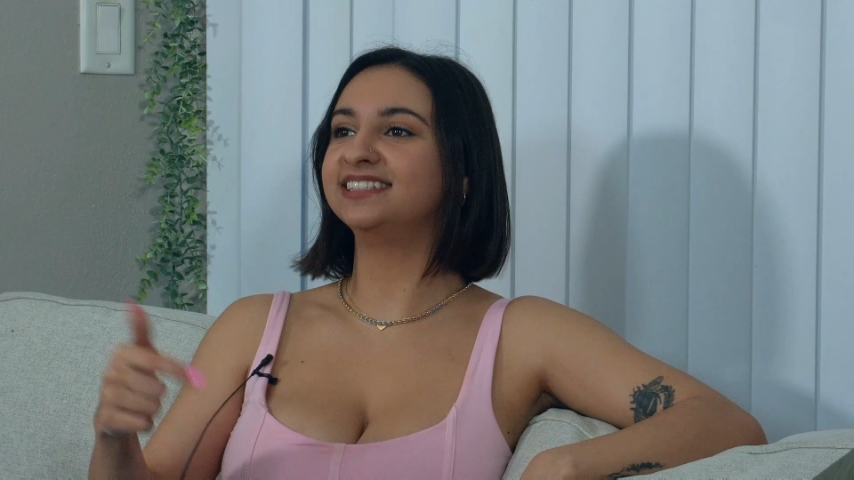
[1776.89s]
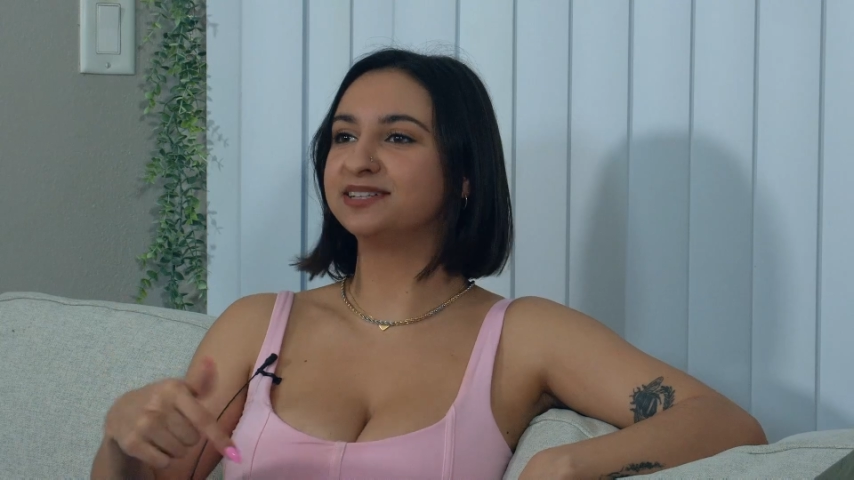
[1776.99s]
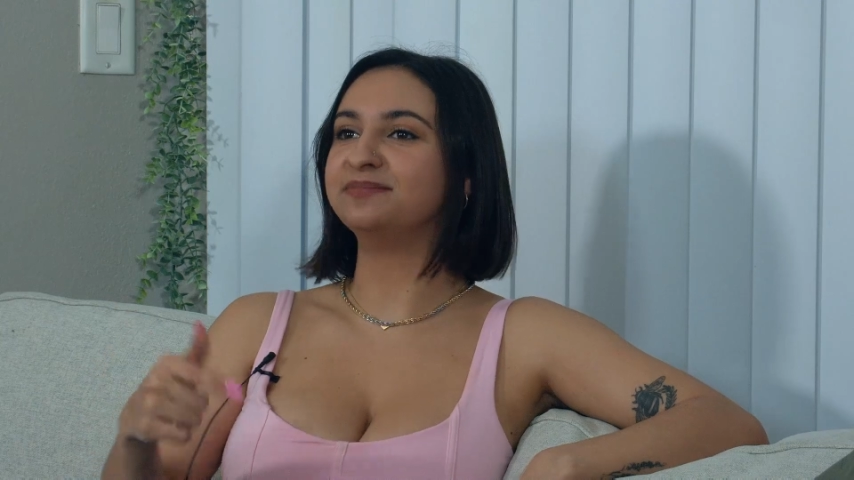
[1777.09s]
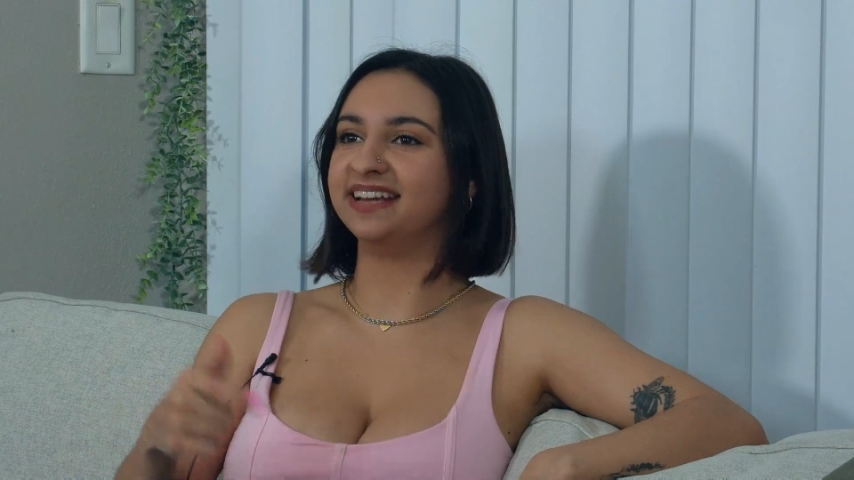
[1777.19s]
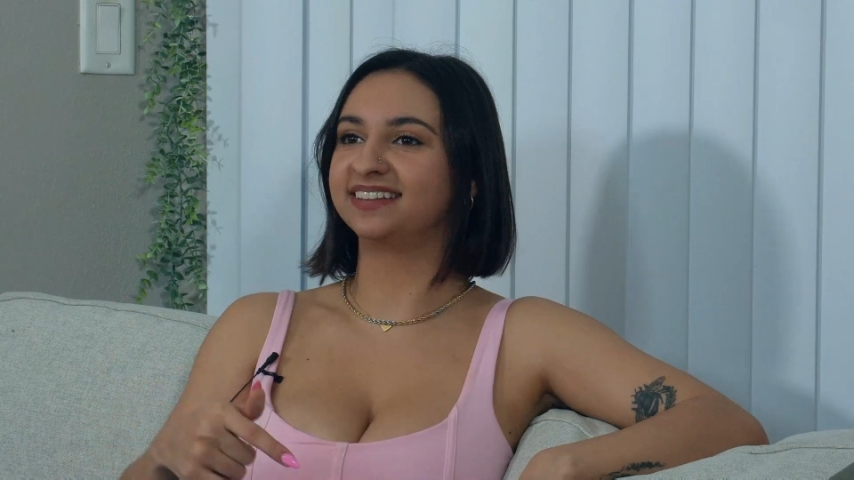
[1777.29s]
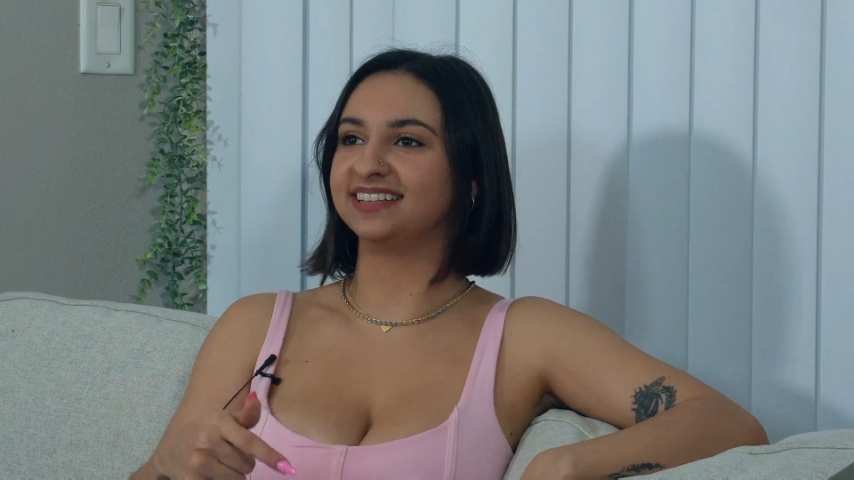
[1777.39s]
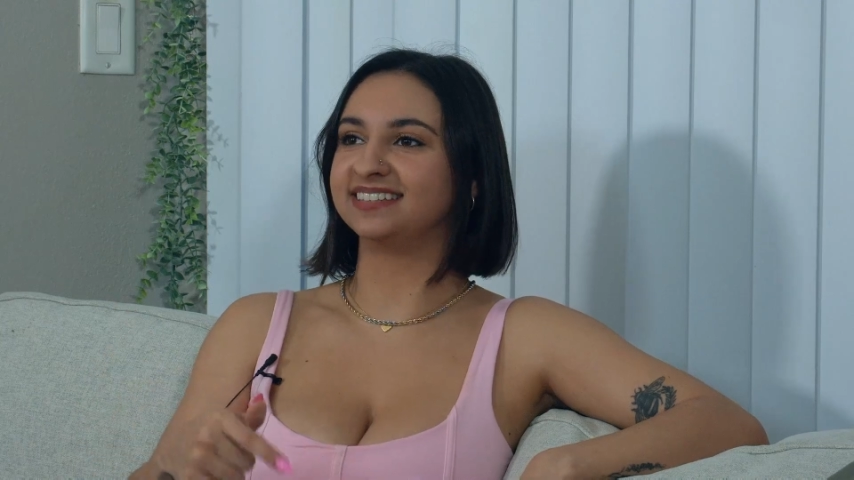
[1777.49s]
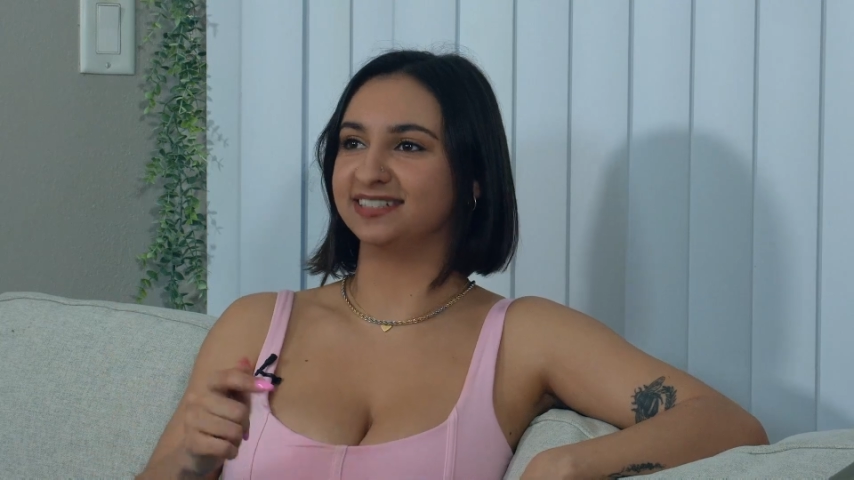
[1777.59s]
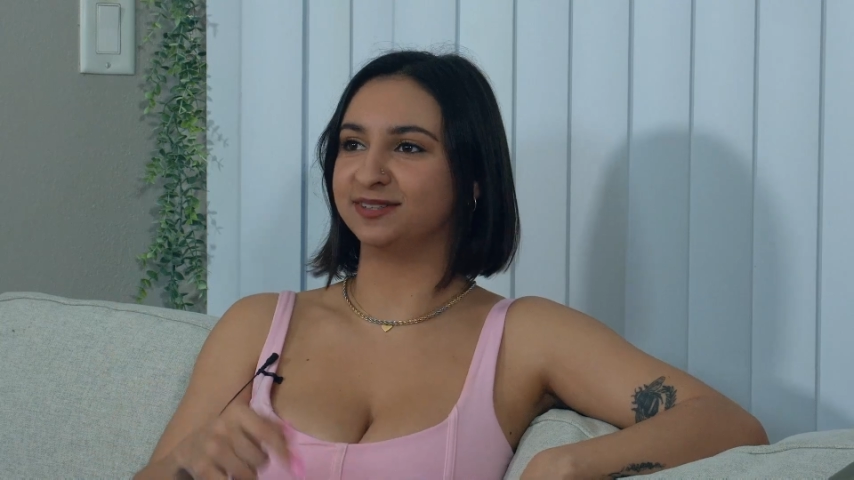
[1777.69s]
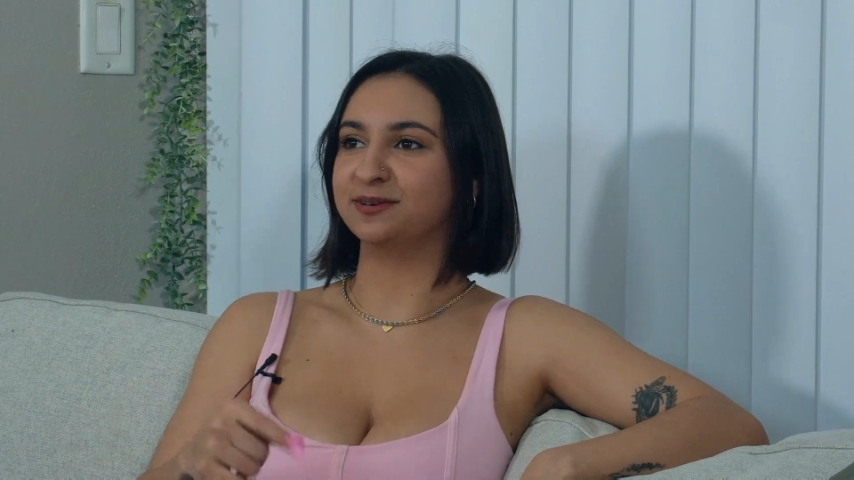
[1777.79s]
to make
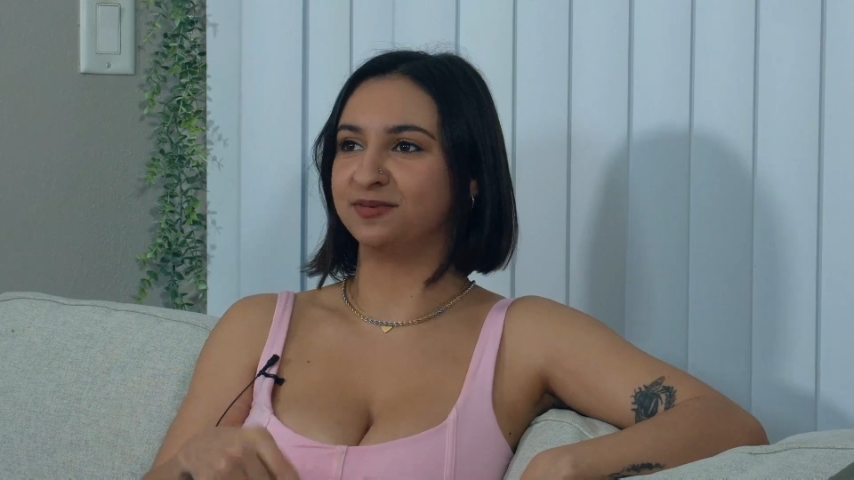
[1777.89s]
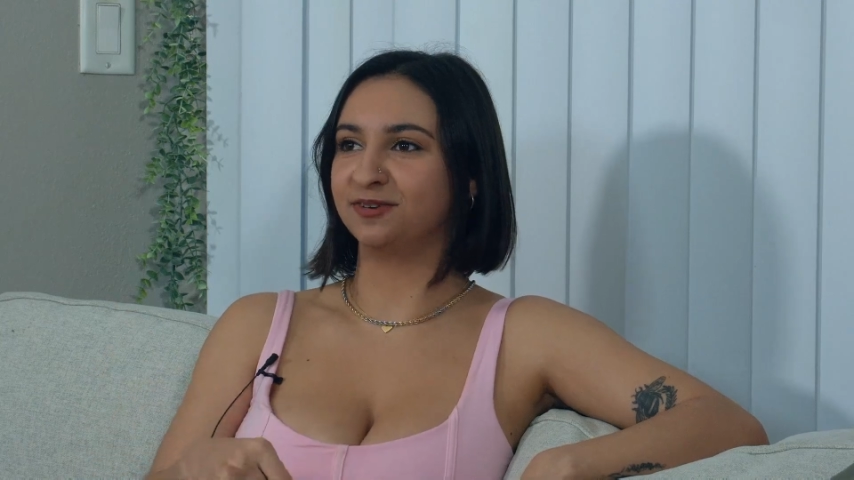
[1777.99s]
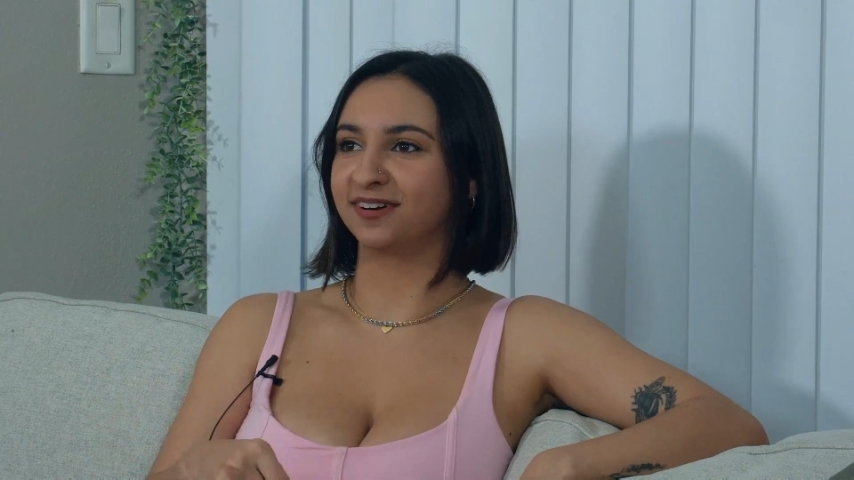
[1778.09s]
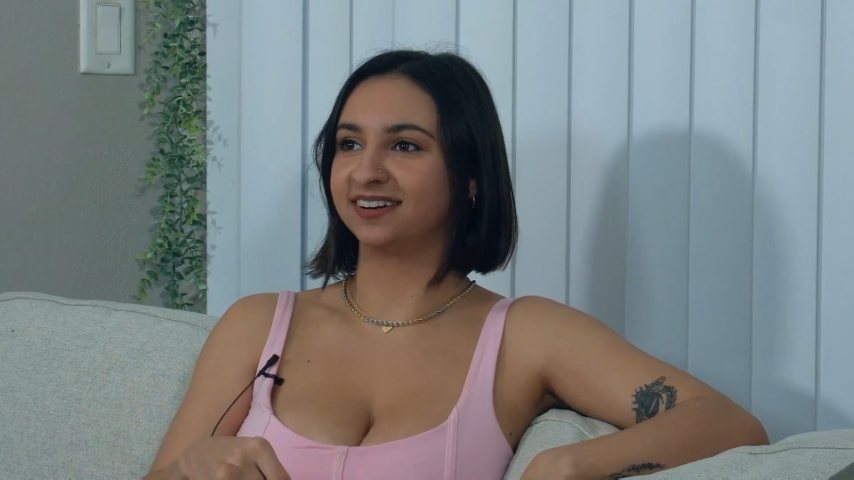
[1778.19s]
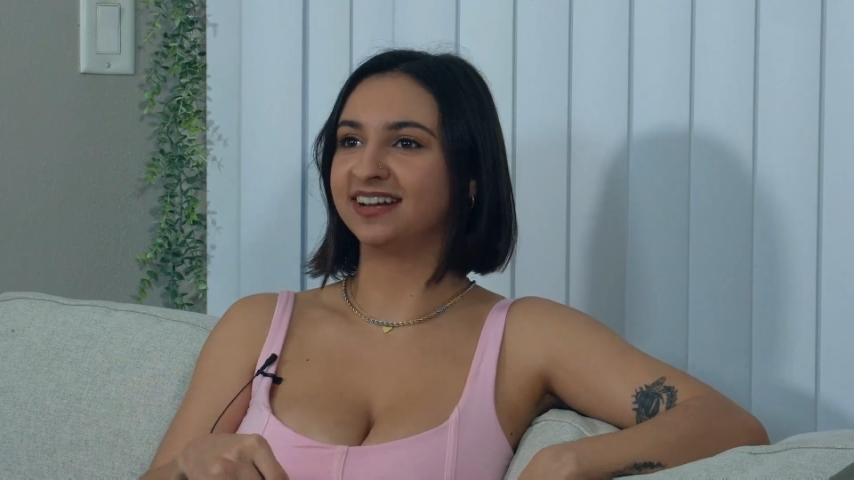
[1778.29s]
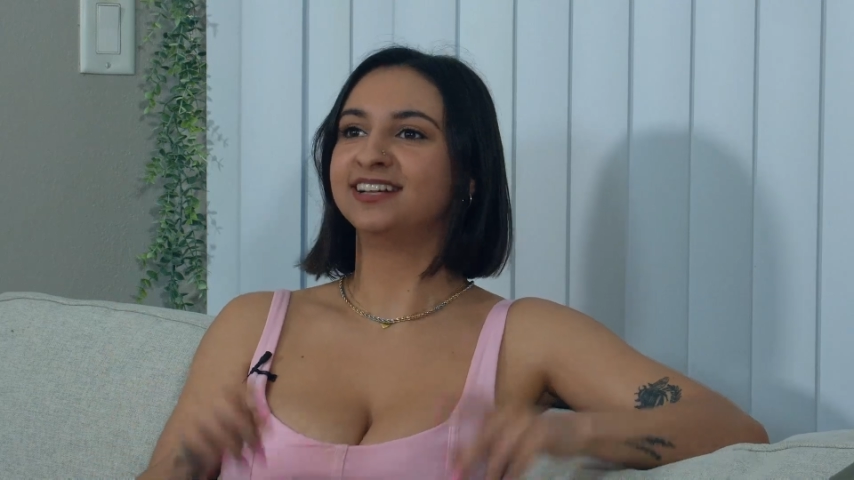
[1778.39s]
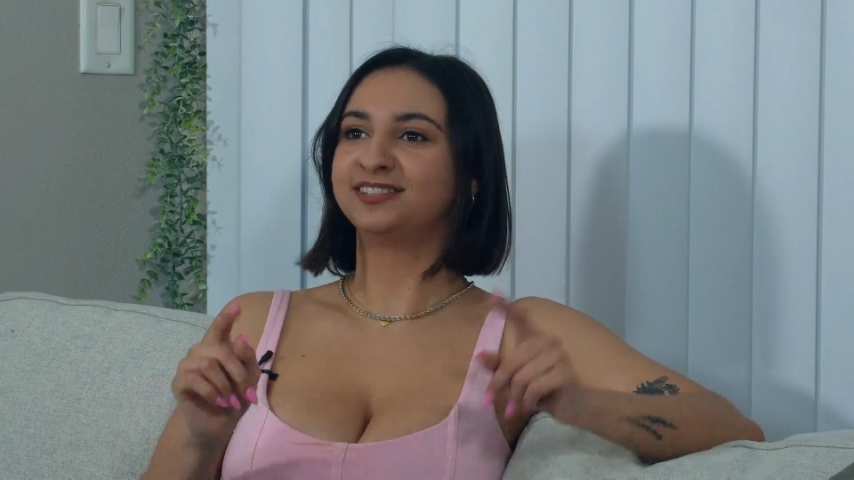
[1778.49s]
this into a porn.